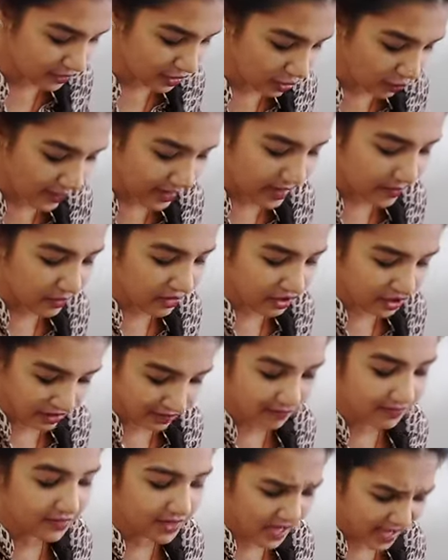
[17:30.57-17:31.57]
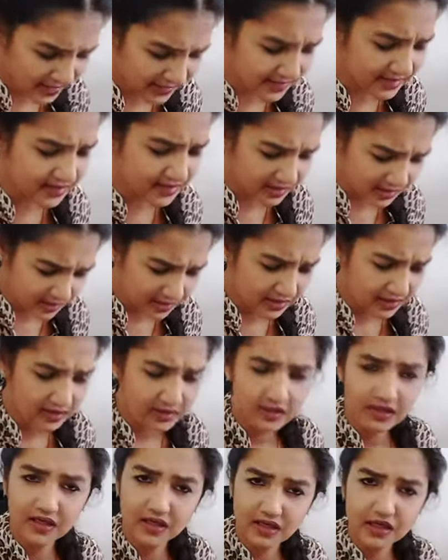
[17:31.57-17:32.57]
You're very much, yes,
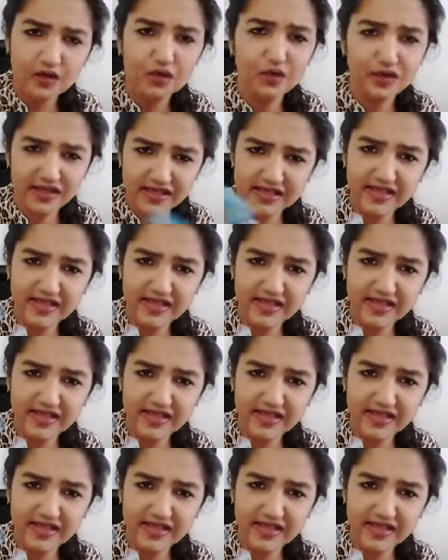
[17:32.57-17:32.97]
with